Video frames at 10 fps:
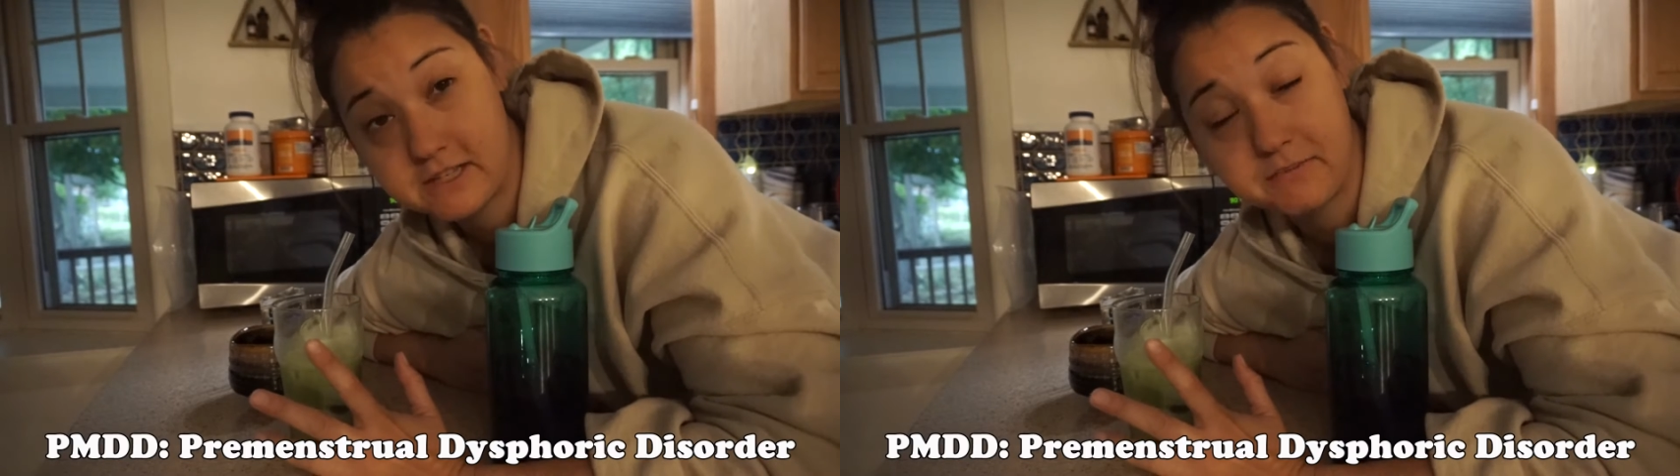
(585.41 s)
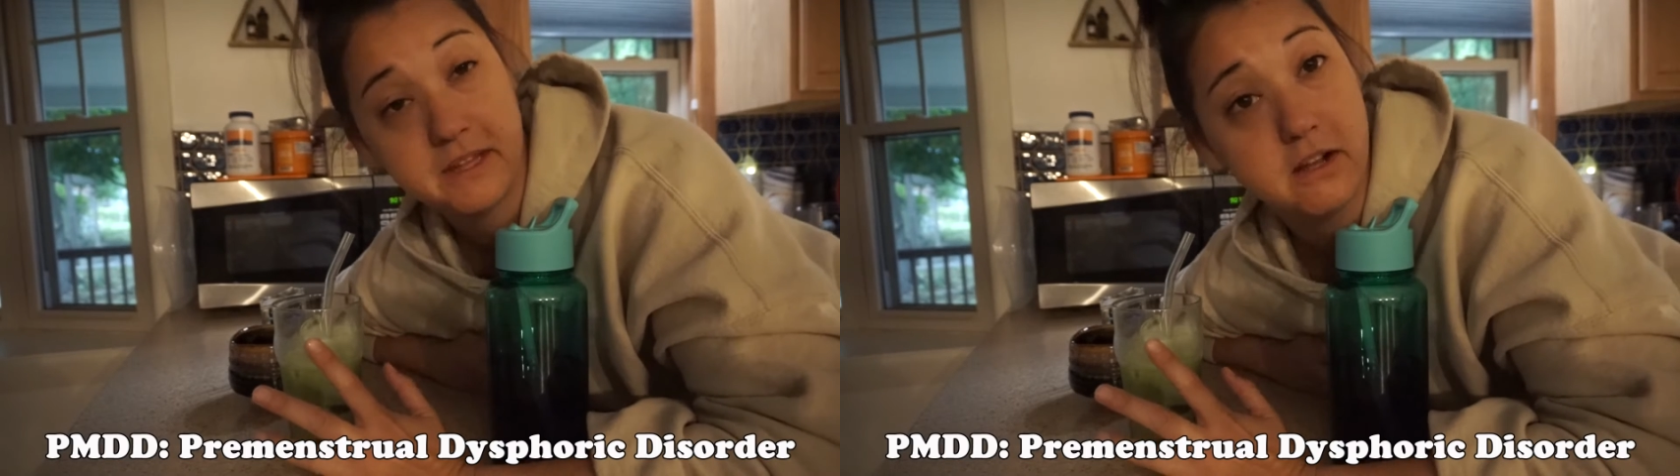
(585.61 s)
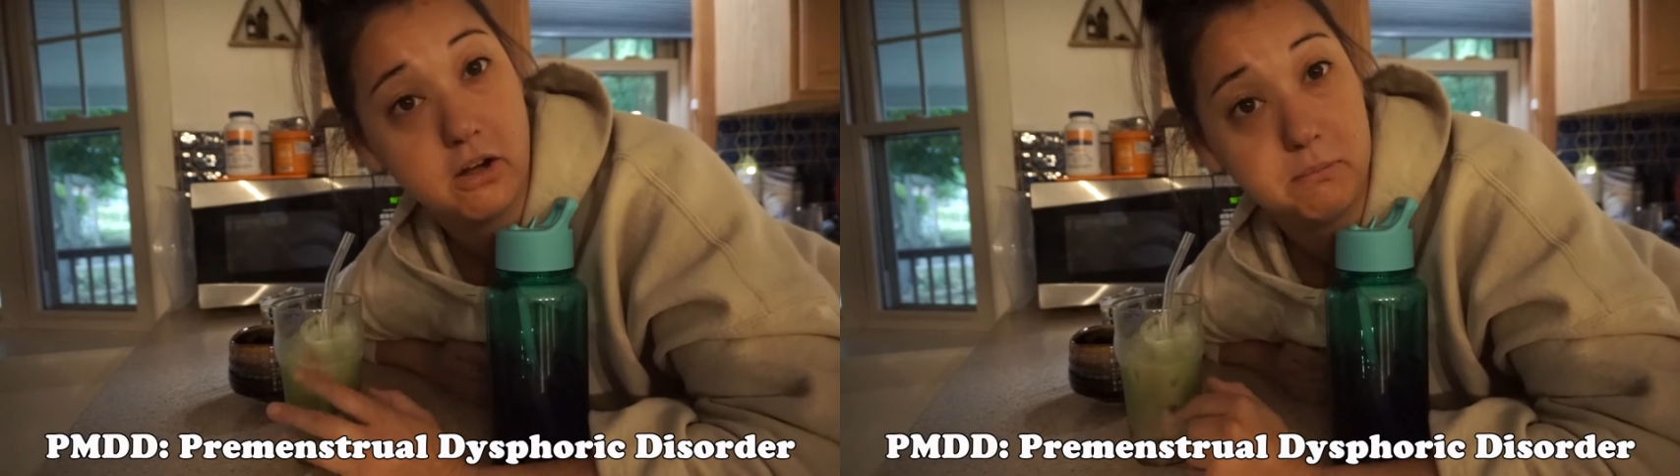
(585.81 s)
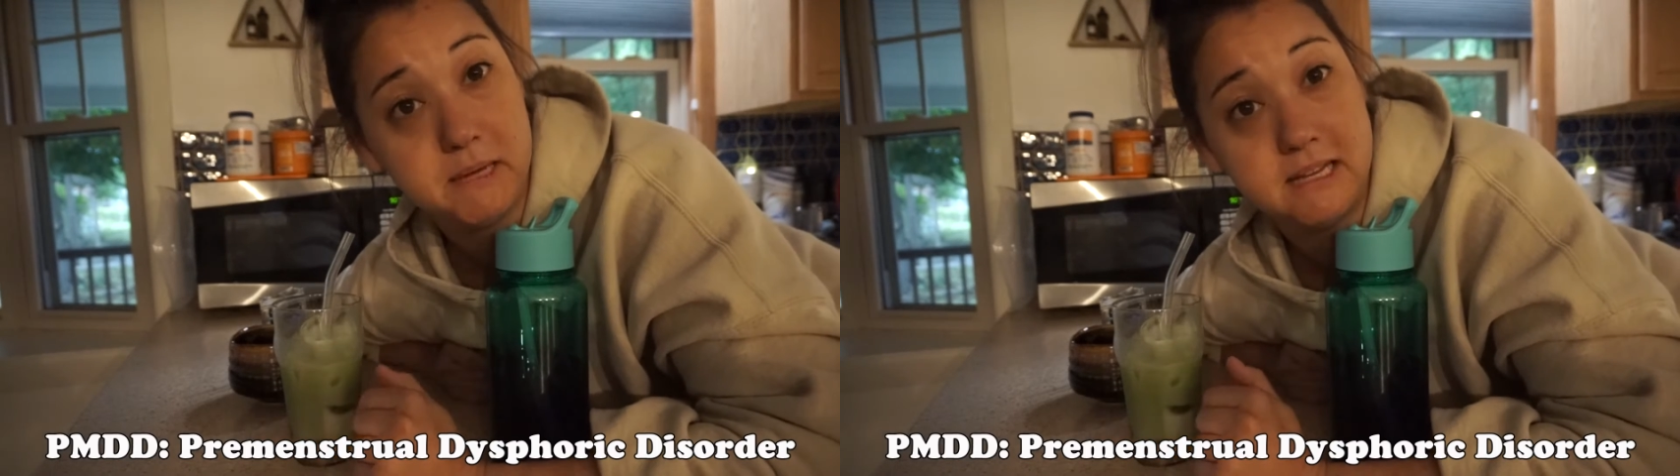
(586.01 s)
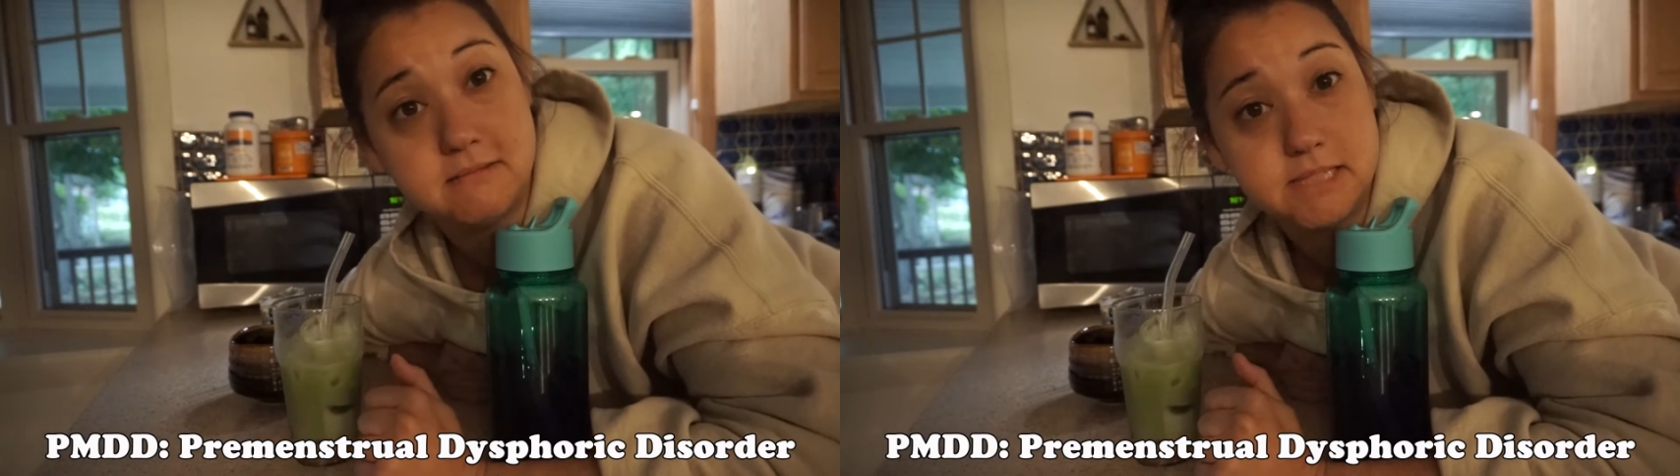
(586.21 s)
something called
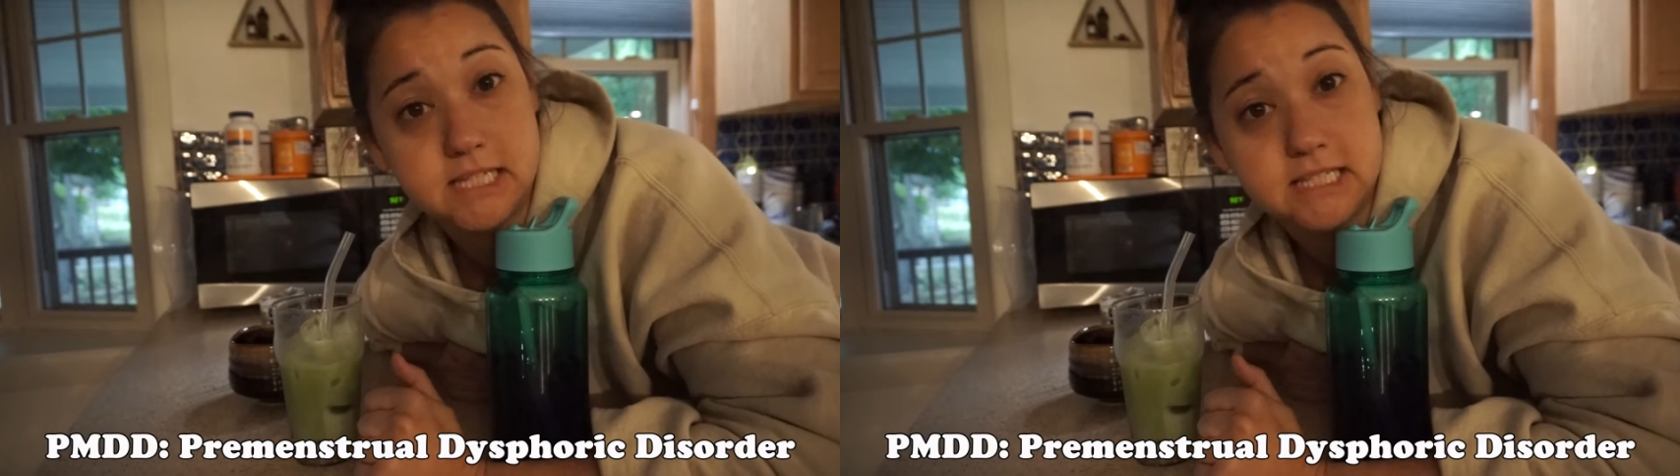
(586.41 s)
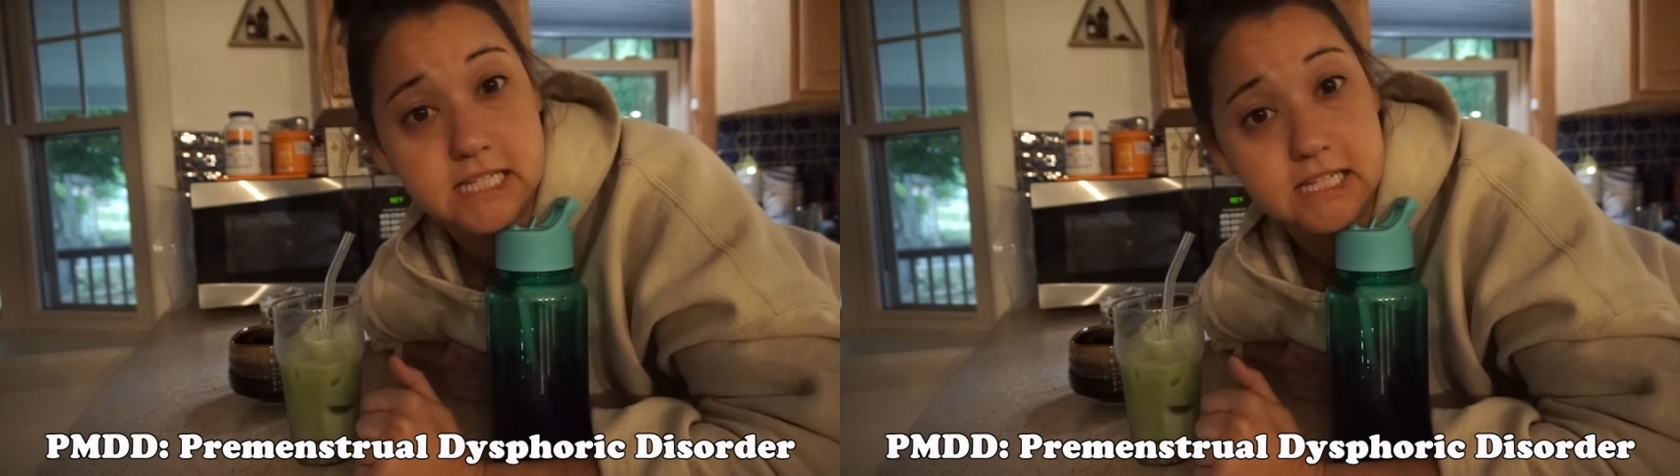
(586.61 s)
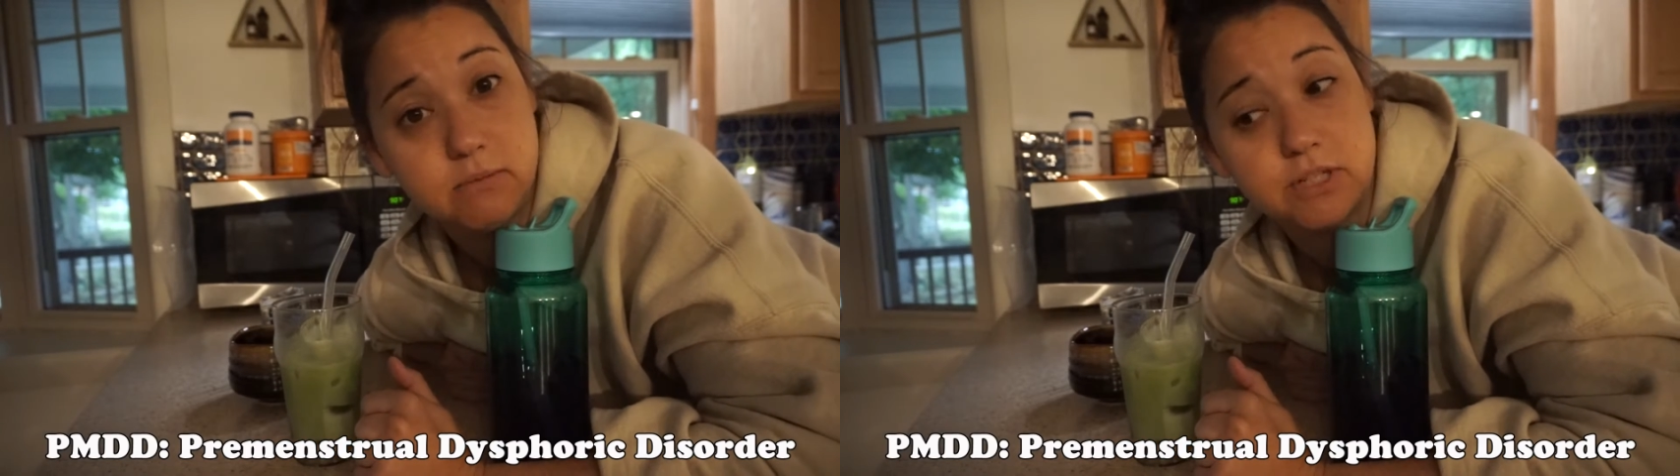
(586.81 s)
pmdd,